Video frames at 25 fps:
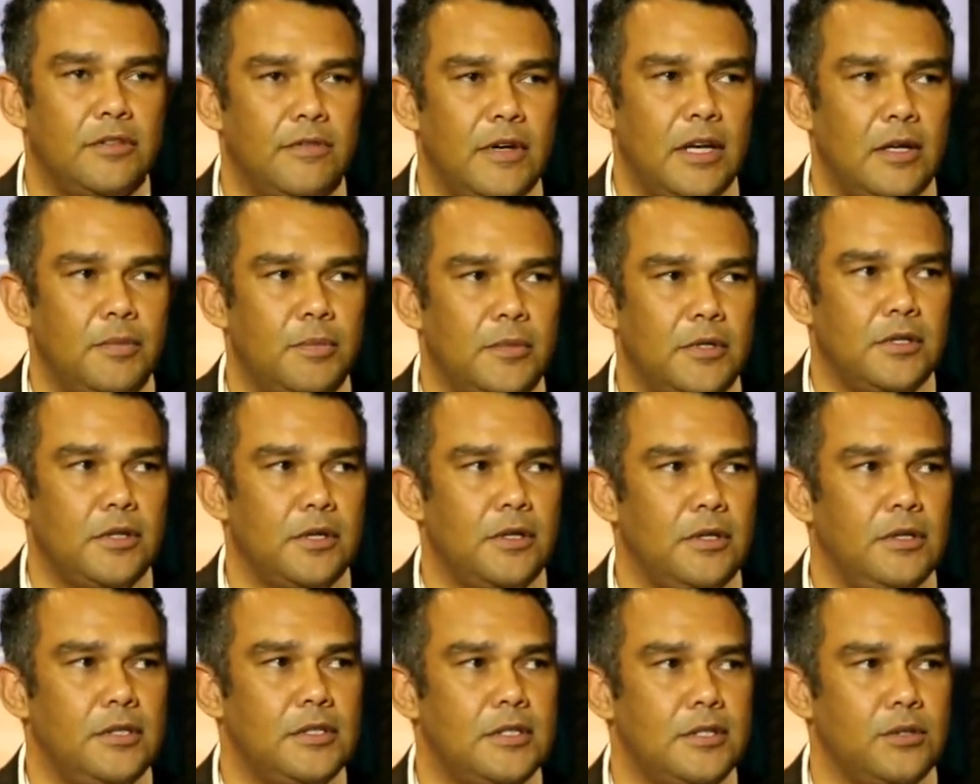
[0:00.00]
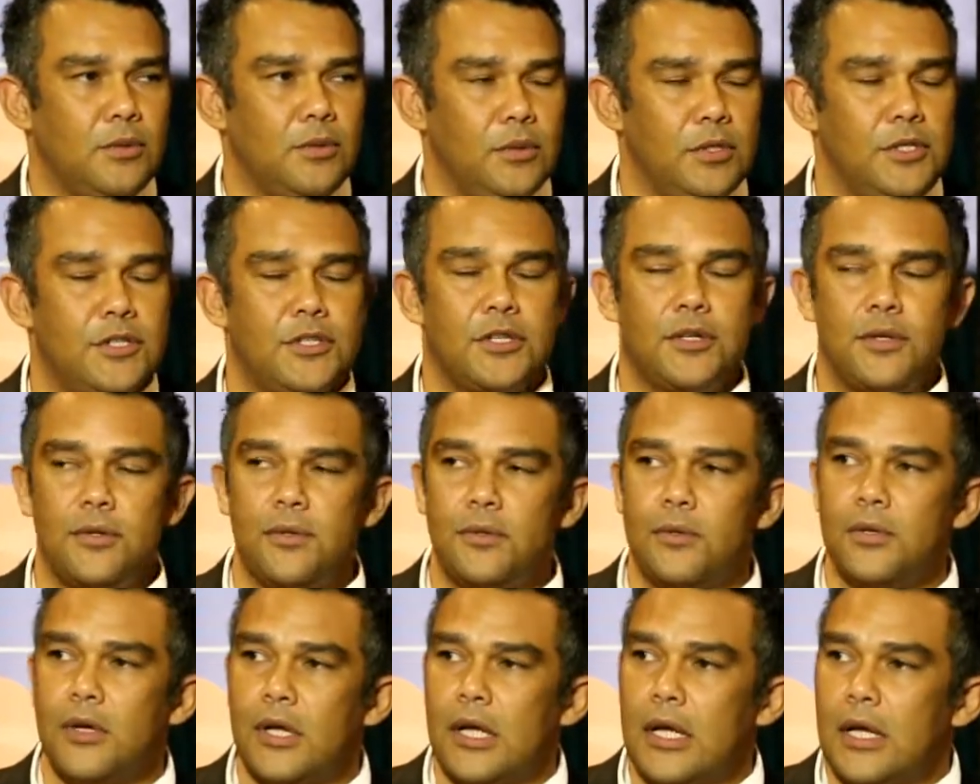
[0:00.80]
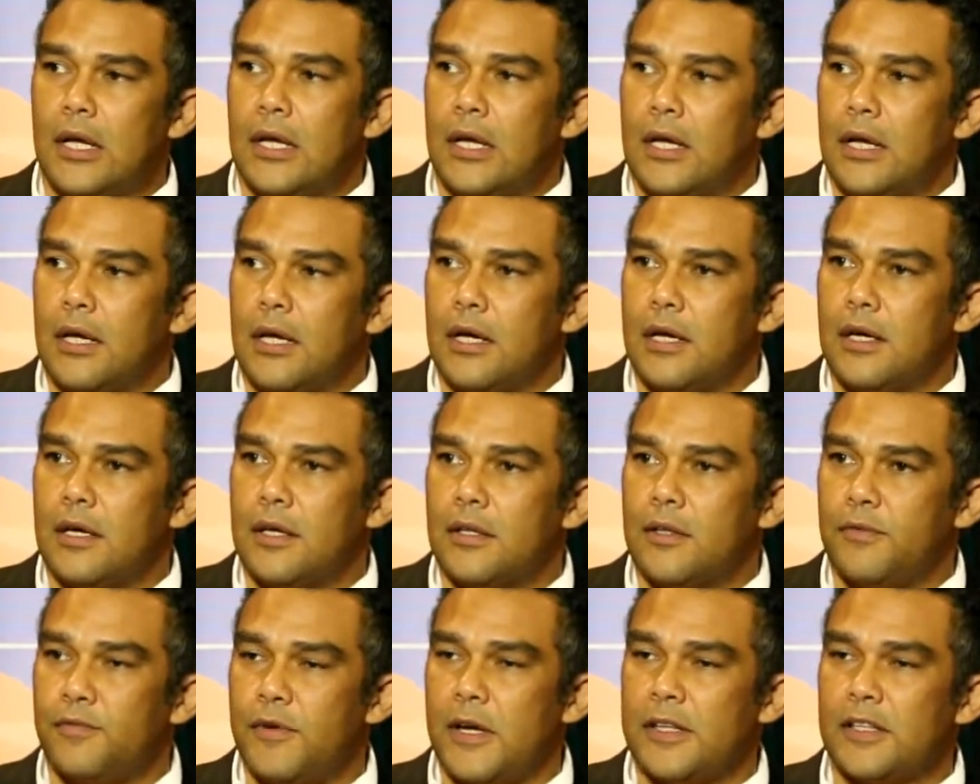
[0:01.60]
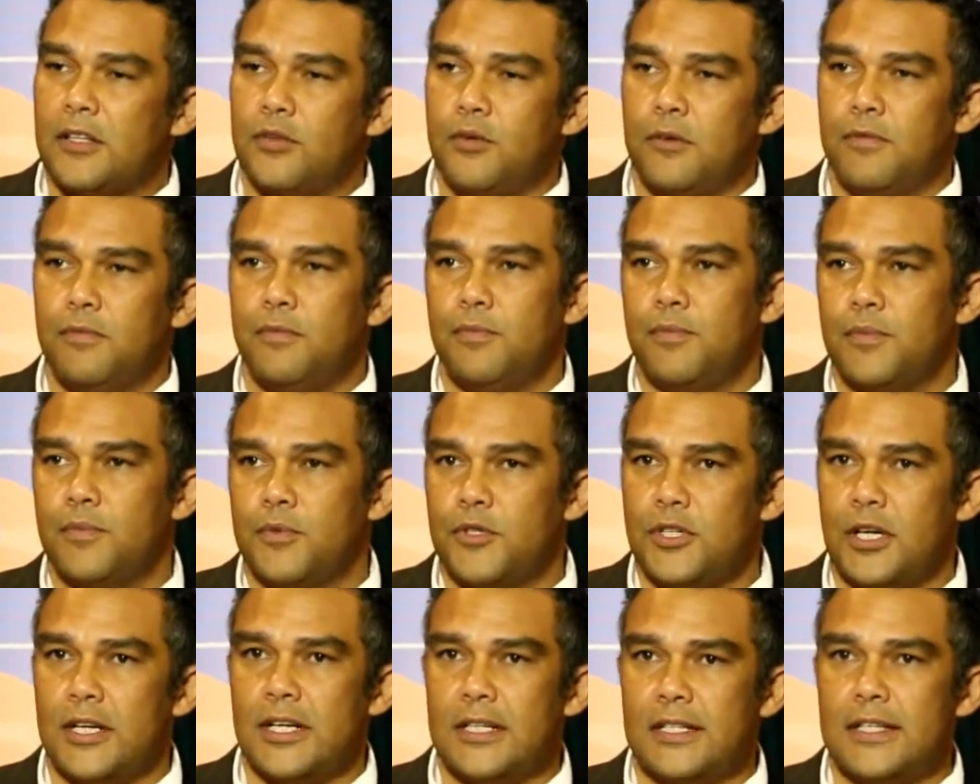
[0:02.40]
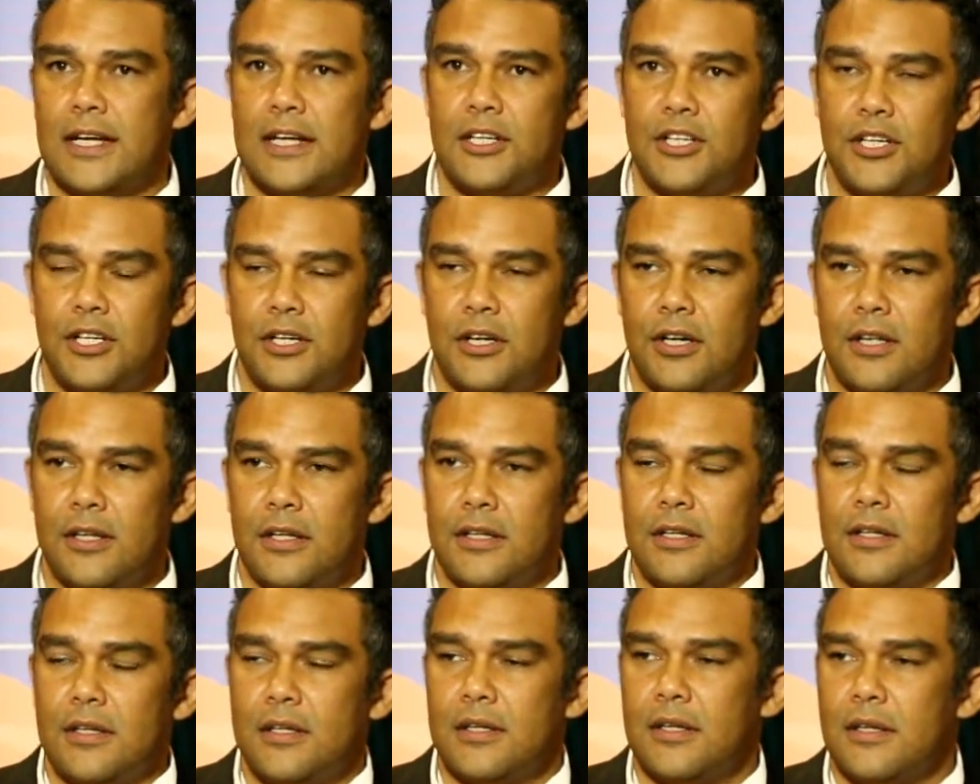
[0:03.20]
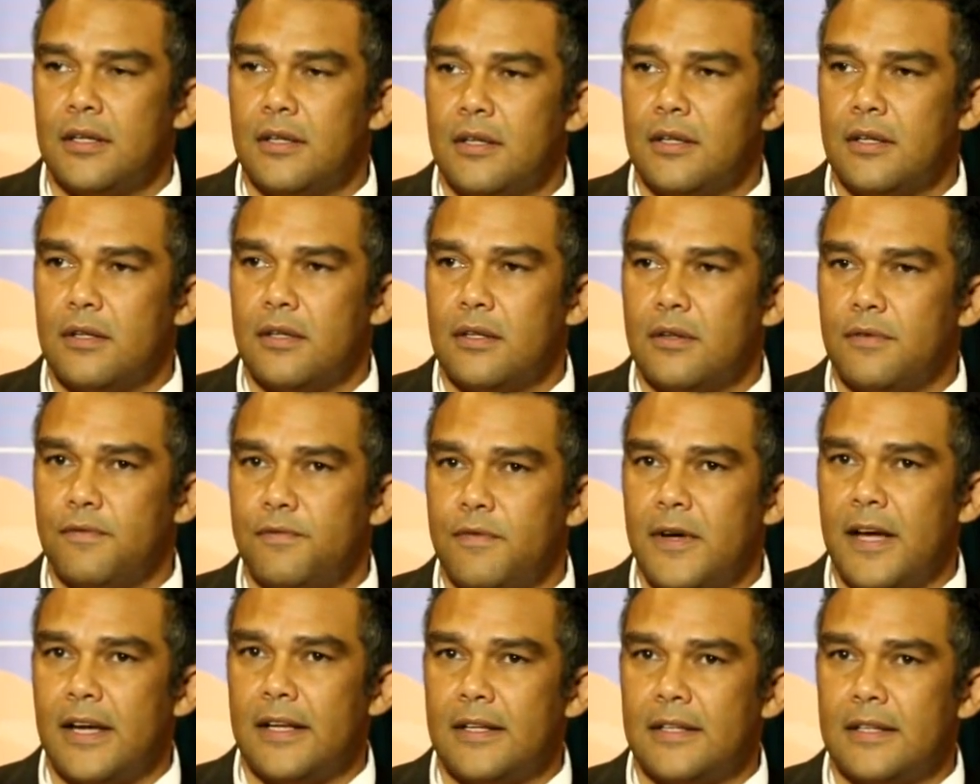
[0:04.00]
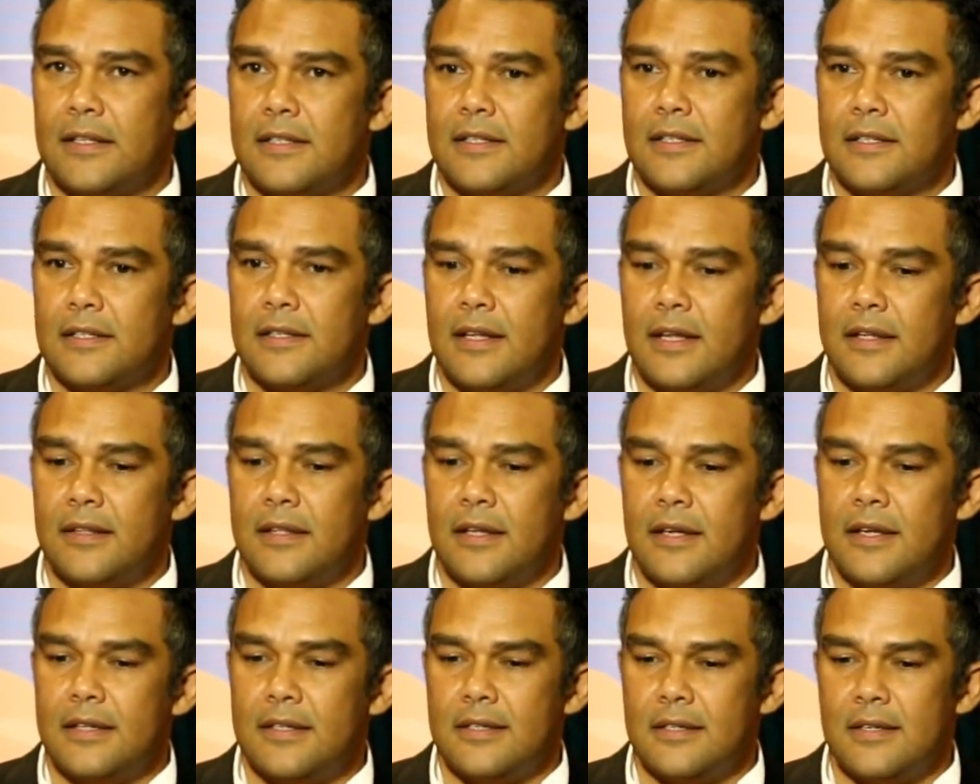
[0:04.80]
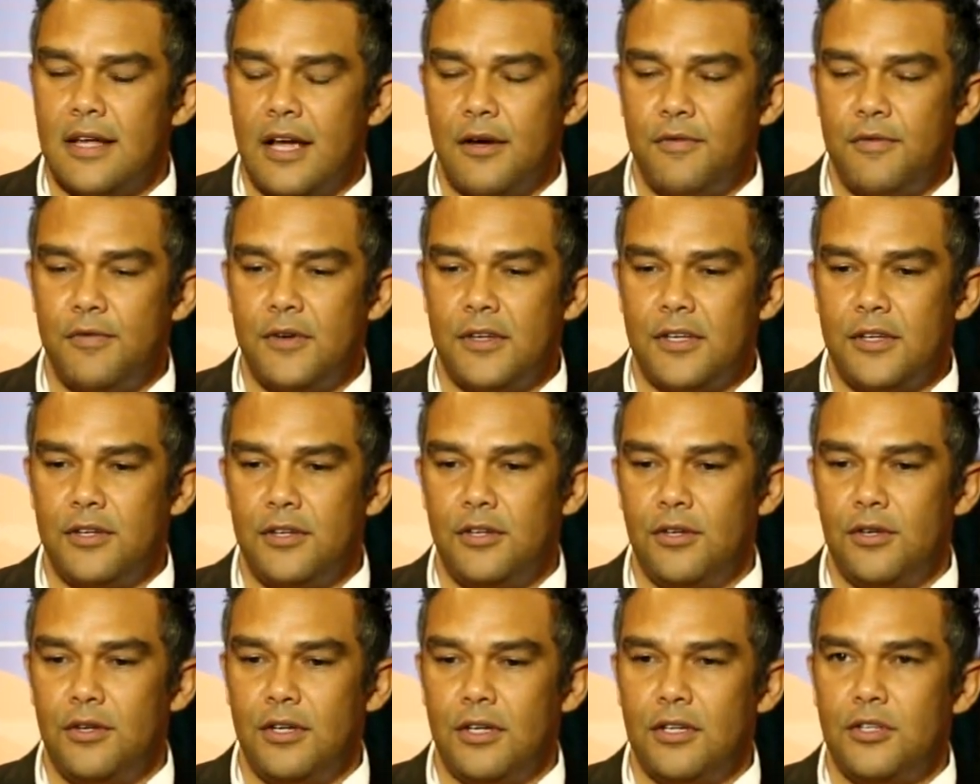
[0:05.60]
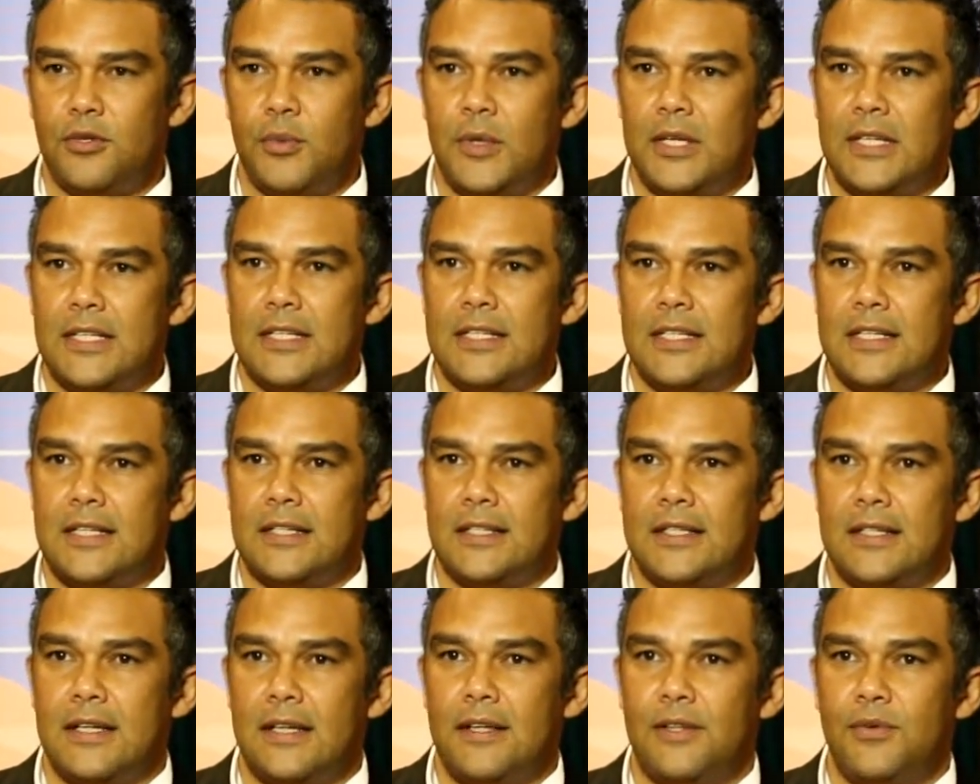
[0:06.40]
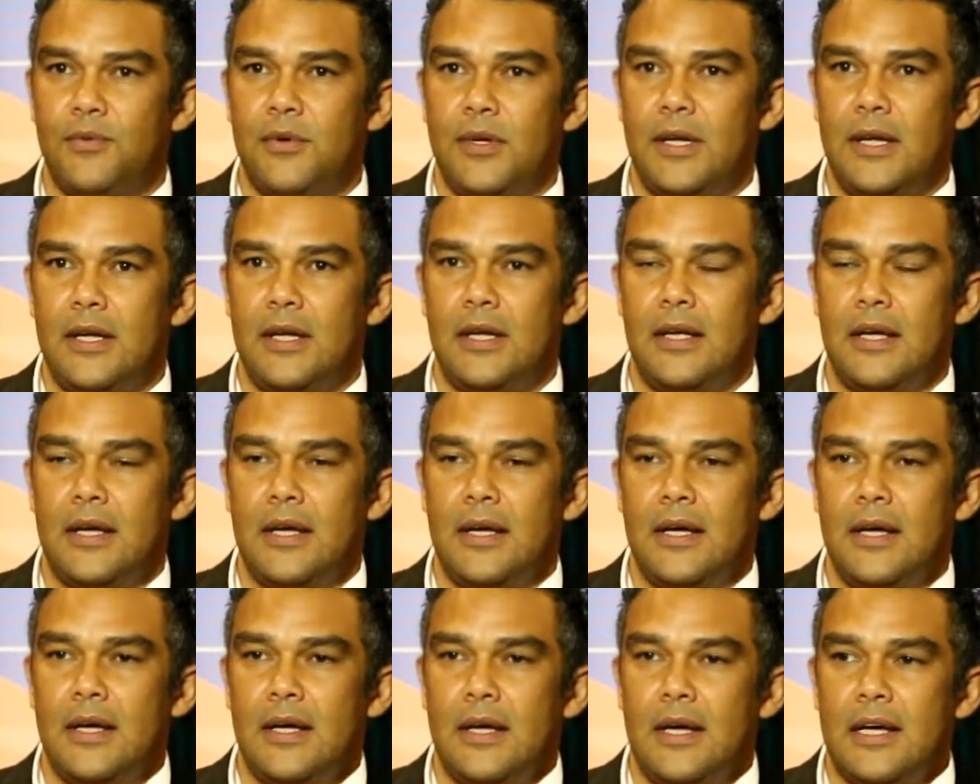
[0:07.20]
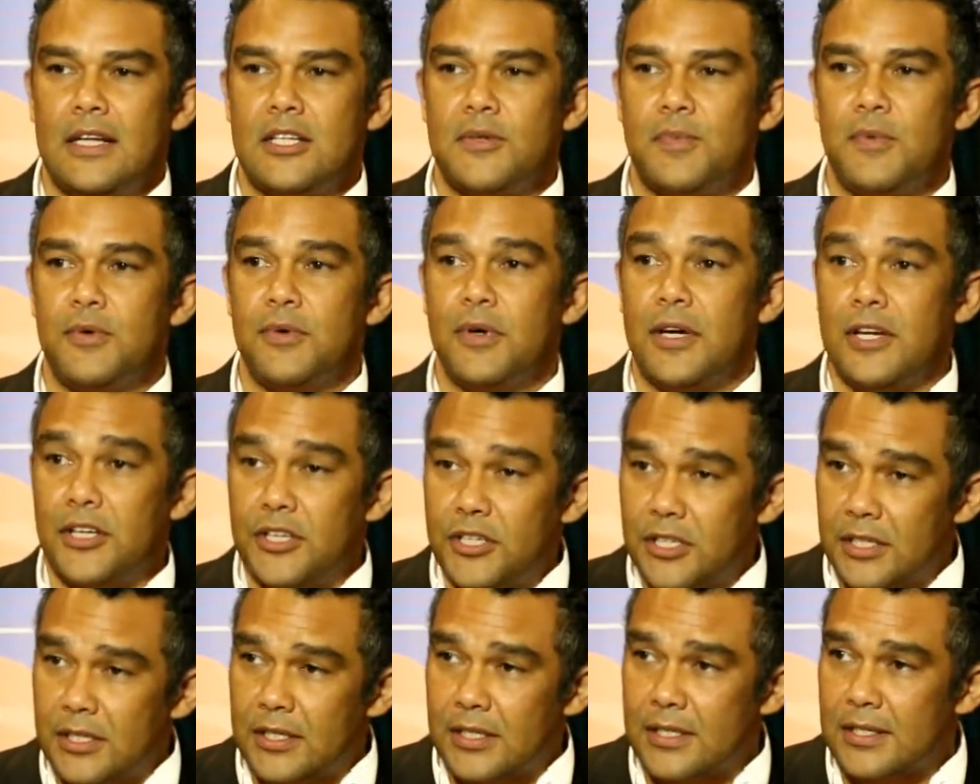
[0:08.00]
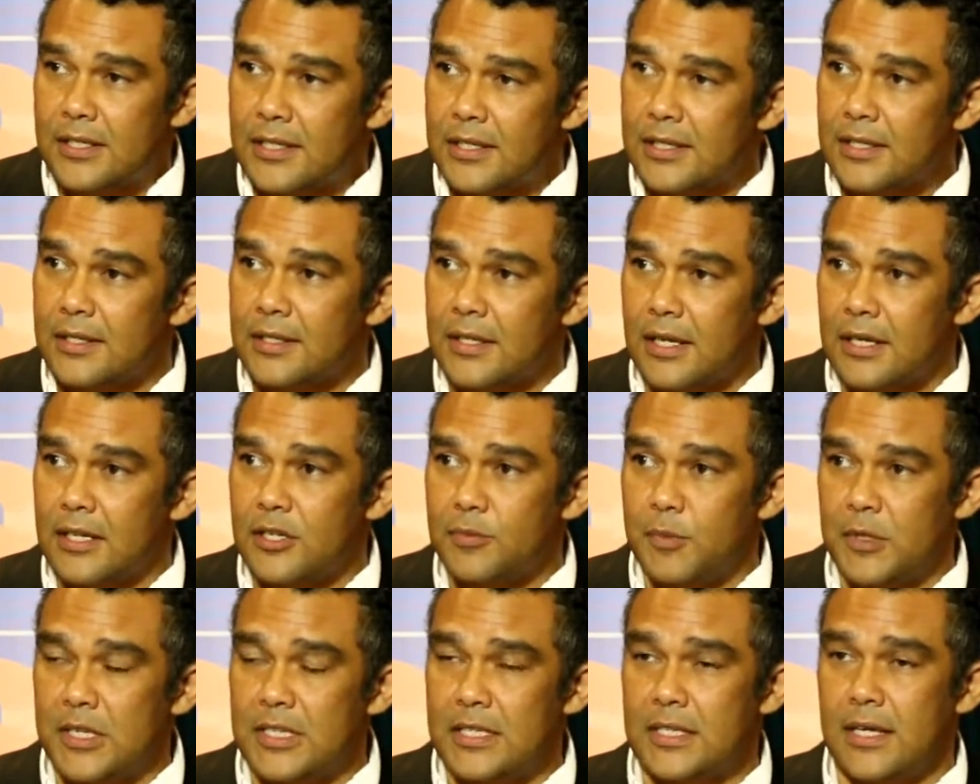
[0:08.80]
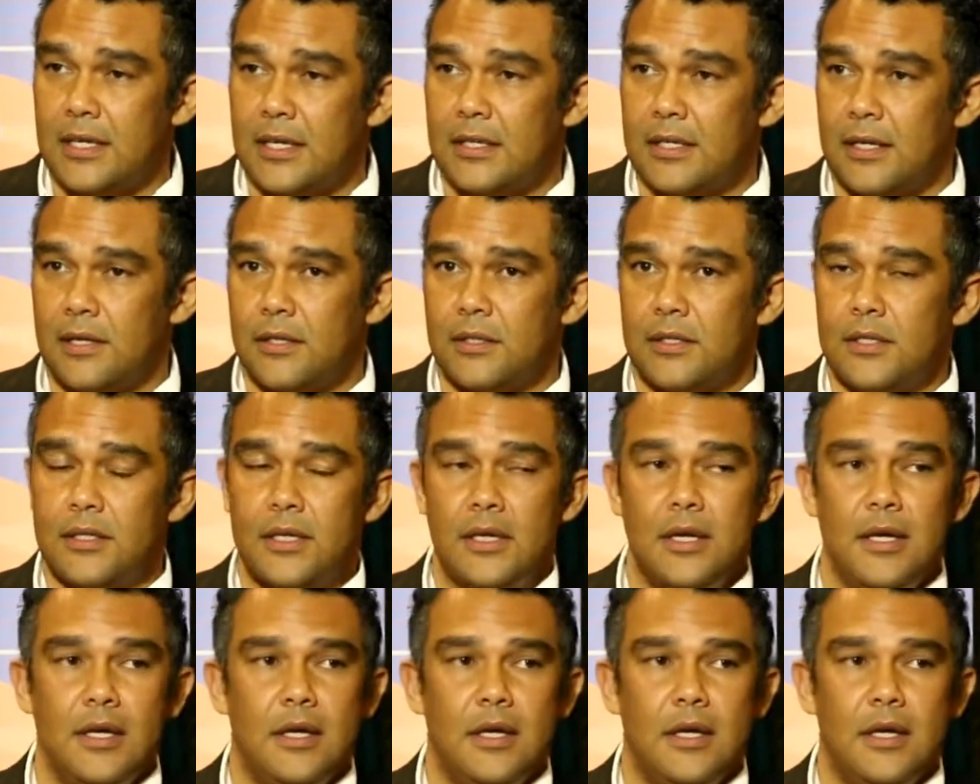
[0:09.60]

development goals and also uh, the fact that we've started touching on the fact that there's an African Union 2063 aspirations that has been set out.